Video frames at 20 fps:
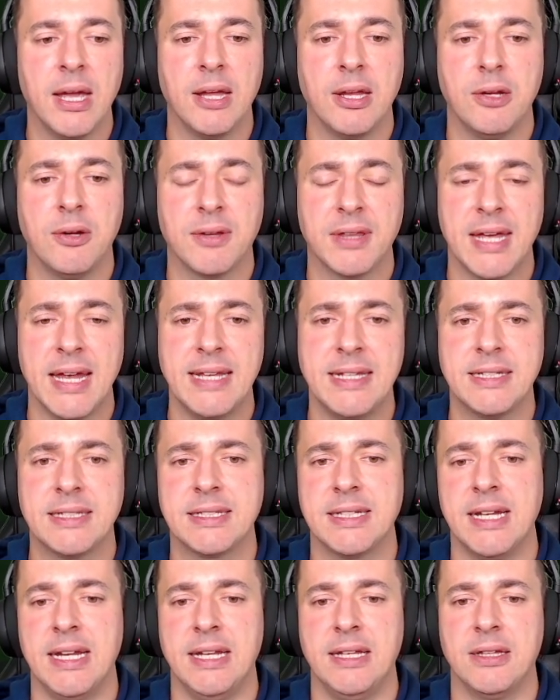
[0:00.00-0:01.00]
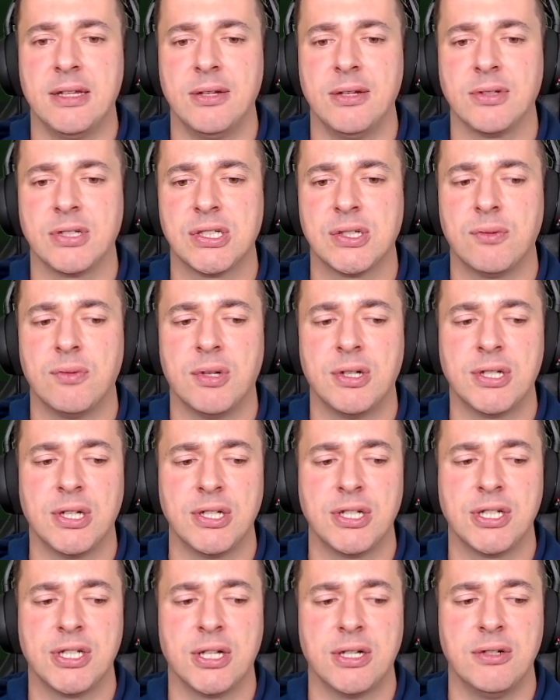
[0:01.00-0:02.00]
You'll then see that your
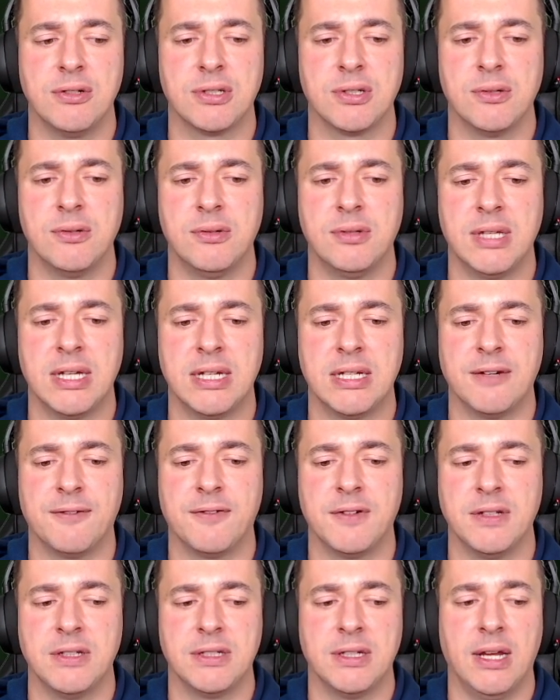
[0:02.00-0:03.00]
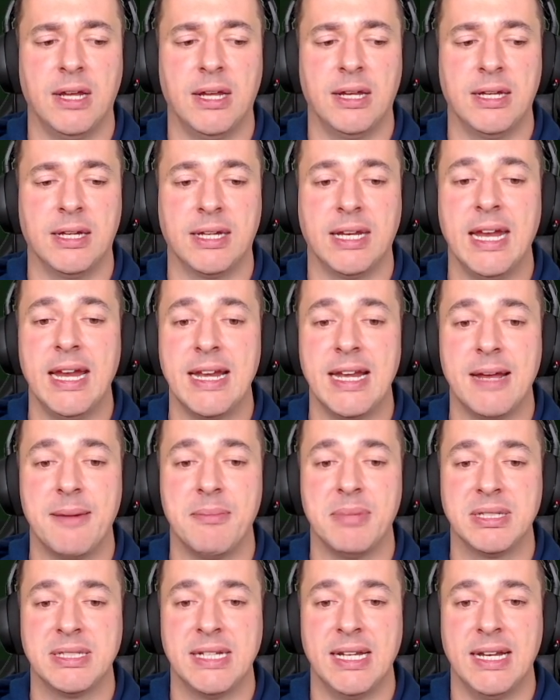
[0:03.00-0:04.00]
squad shows all their different uh, kit
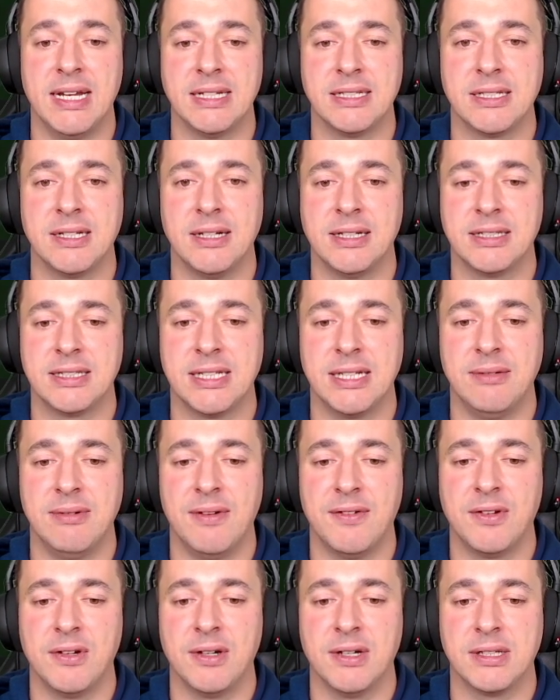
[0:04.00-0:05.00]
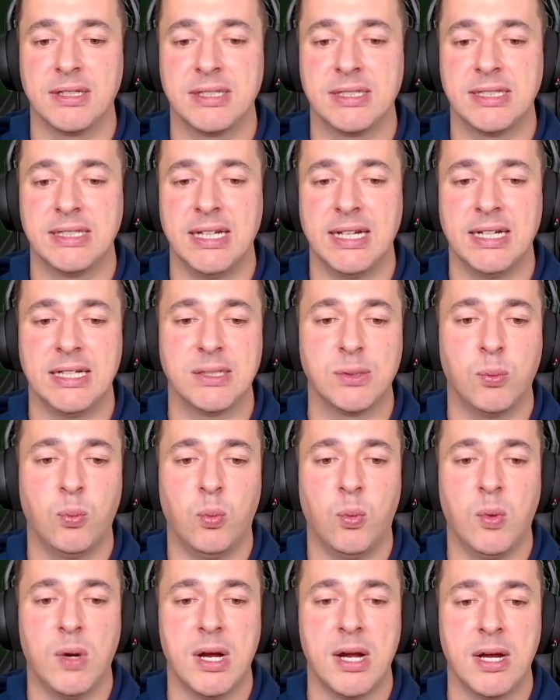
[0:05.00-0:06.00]
numbers here. So you can see we've got 6,
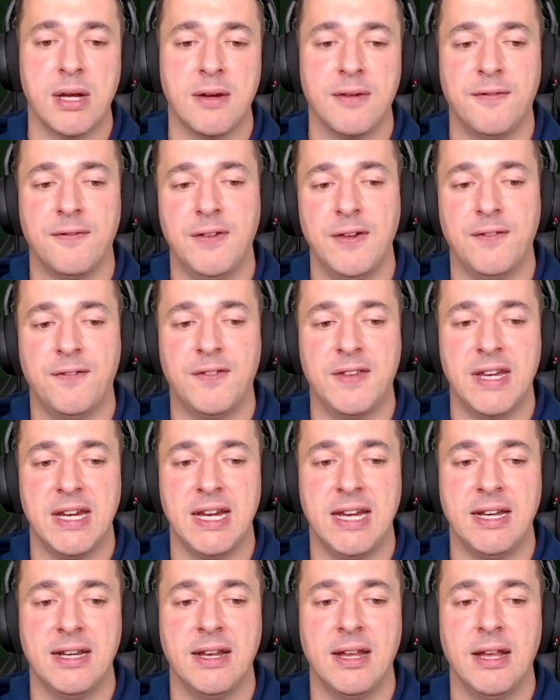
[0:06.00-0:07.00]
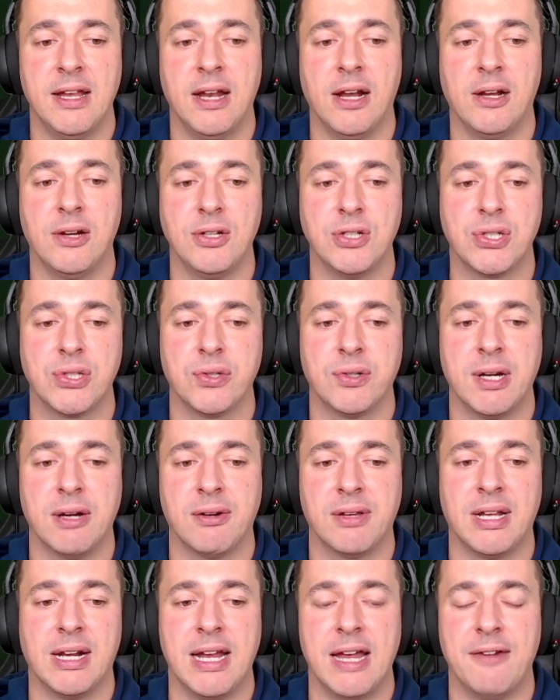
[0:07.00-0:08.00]
1, 15, Luke Shaw
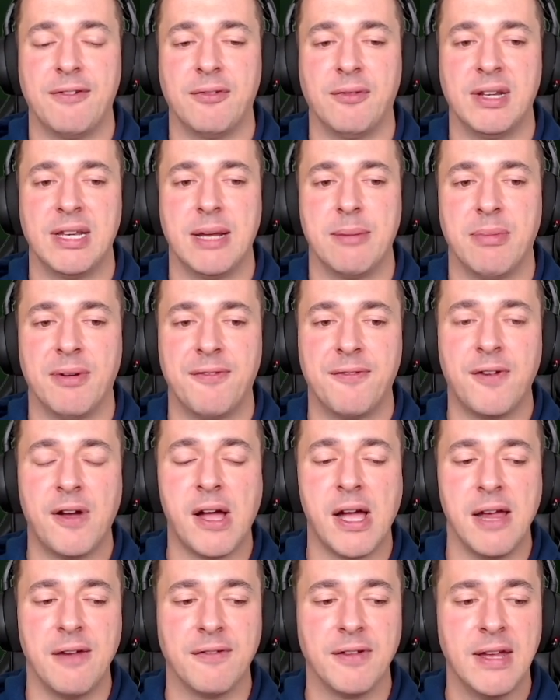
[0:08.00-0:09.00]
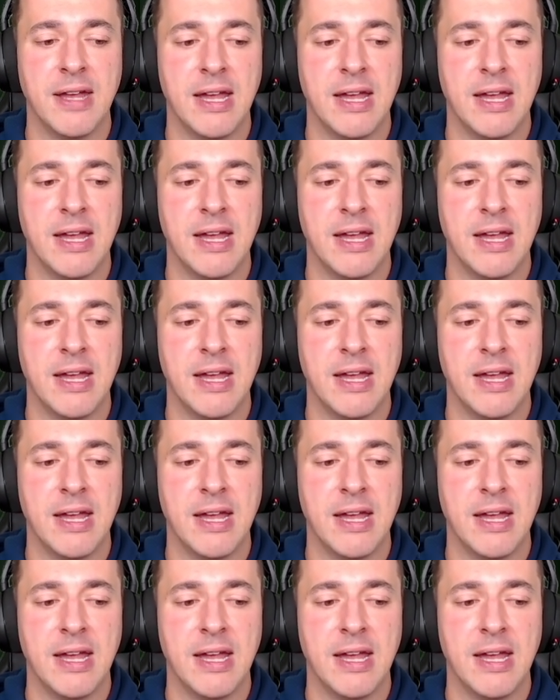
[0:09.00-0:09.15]
here on the left with number 5.